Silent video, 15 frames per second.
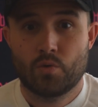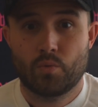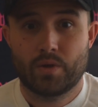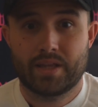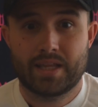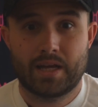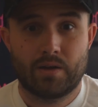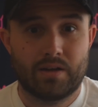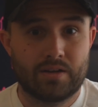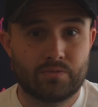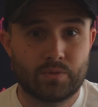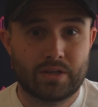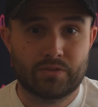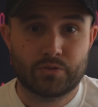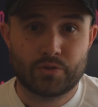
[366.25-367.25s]
We
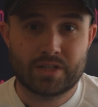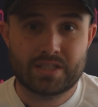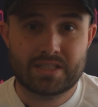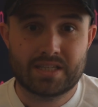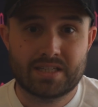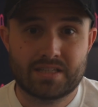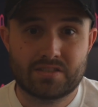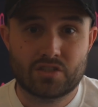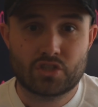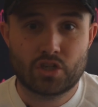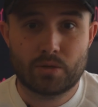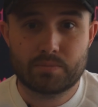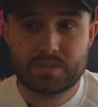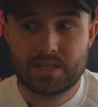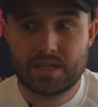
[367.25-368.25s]
have 3 tiers, the
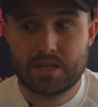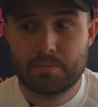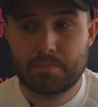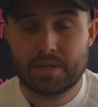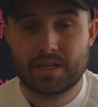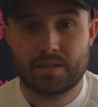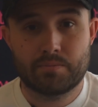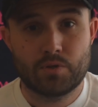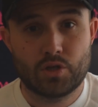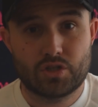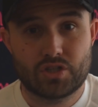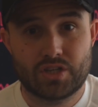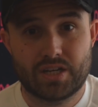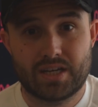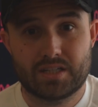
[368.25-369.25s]
top tier being a
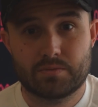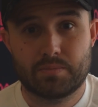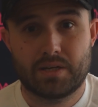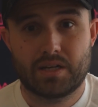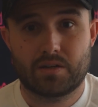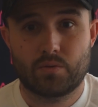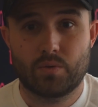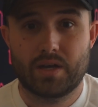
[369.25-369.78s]
merchandise pack,